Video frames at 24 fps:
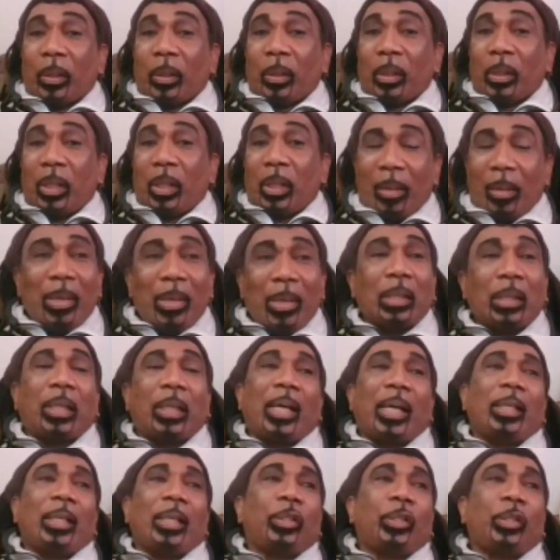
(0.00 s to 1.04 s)
Yeah, man,
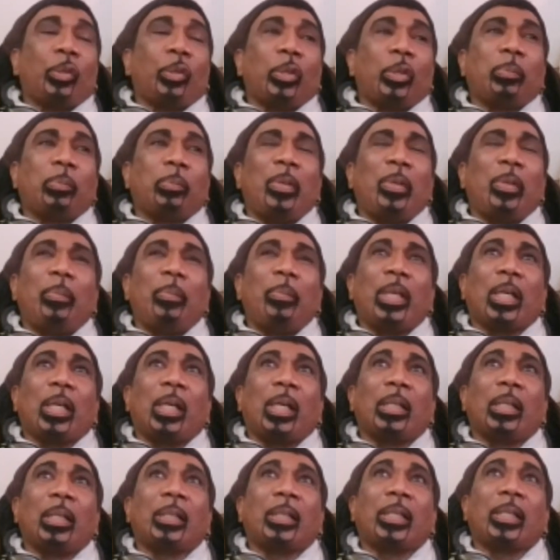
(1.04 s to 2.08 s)
Cali chose me
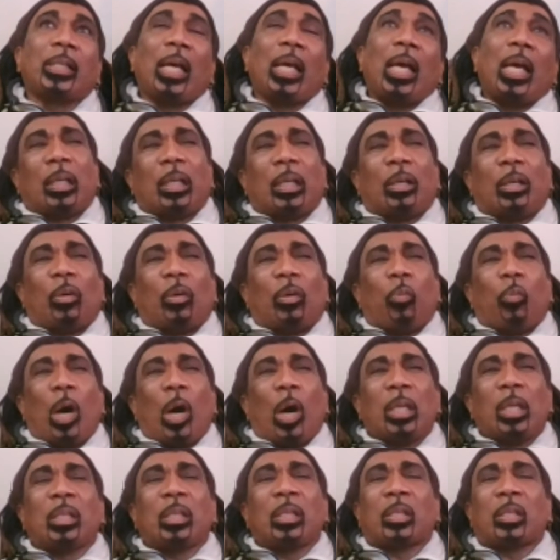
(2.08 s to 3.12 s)
because
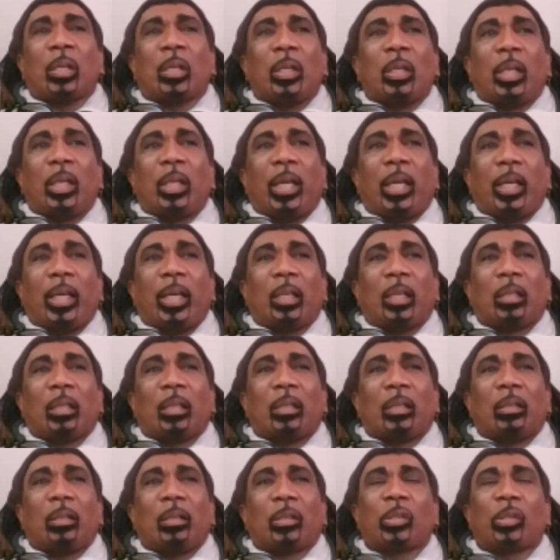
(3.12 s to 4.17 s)
one Sunday,
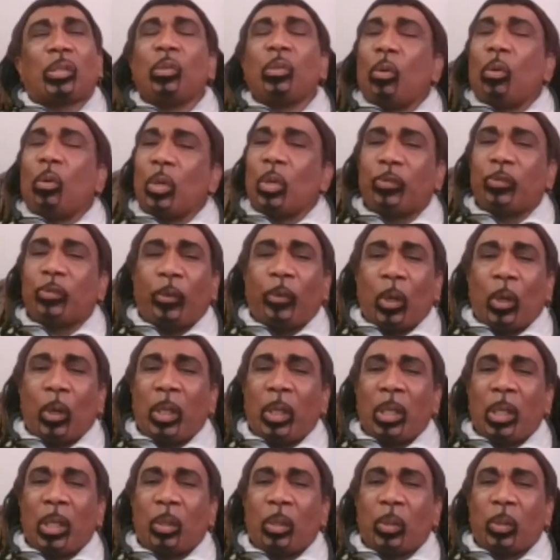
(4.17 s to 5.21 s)
snow was
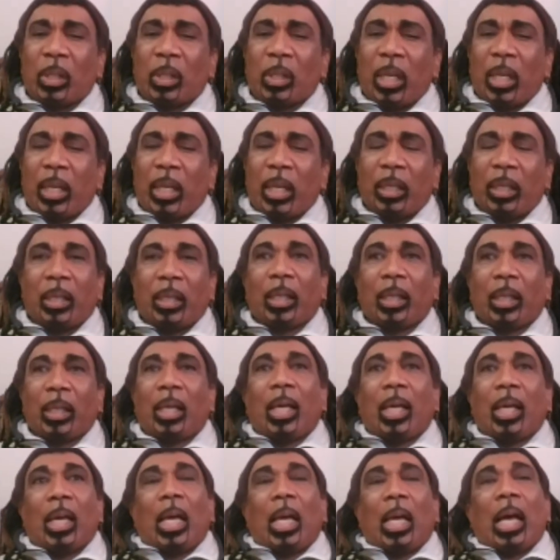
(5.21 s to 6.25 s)
falling outside.
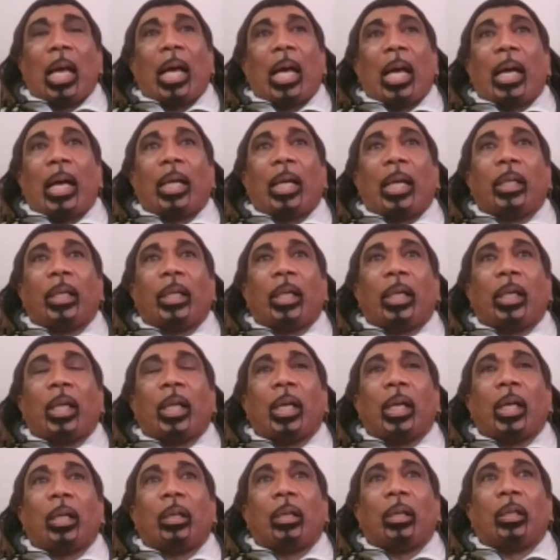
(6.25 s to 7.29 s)
And
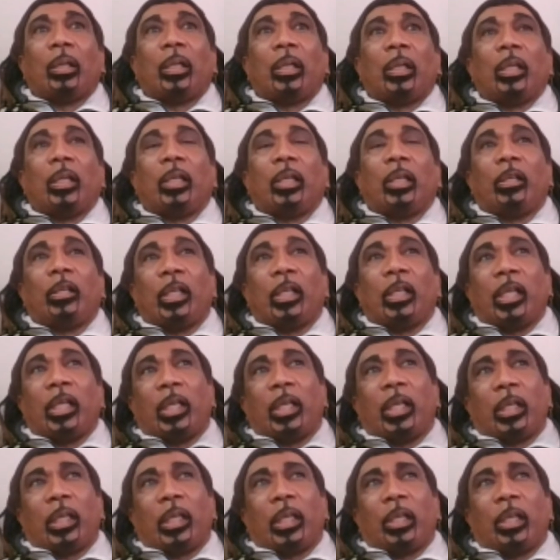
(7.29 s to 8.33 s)

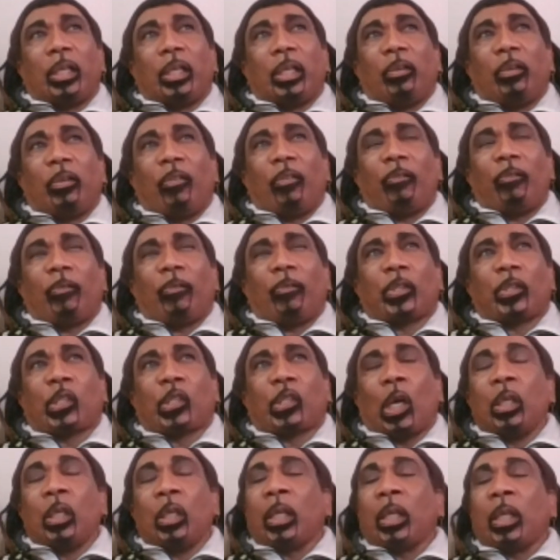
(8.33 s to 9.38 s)
the
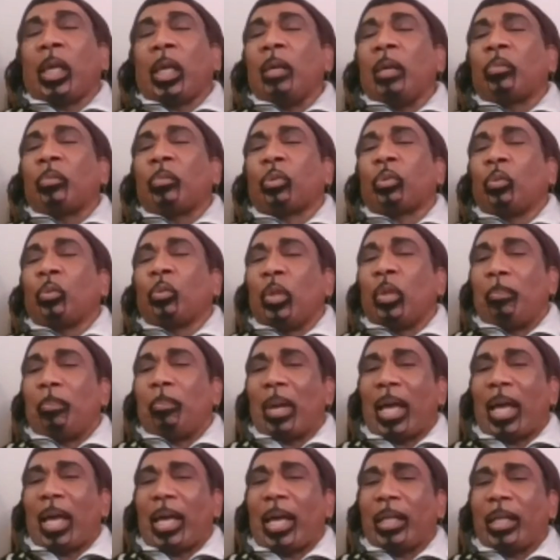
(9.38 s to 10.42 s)
sun came through the
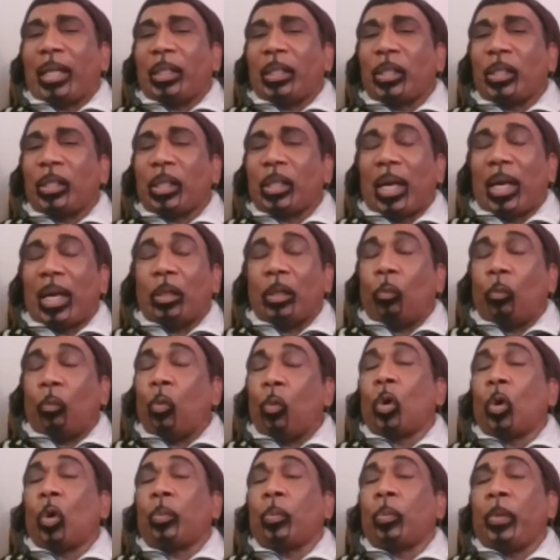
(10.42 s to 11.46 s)
blinds and
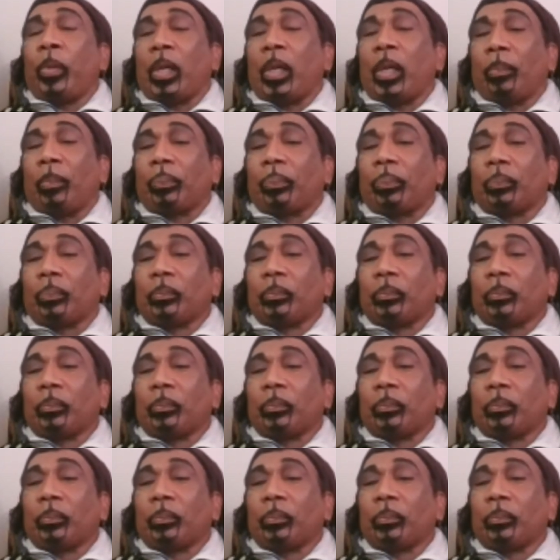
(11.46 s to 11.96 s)
woke me up.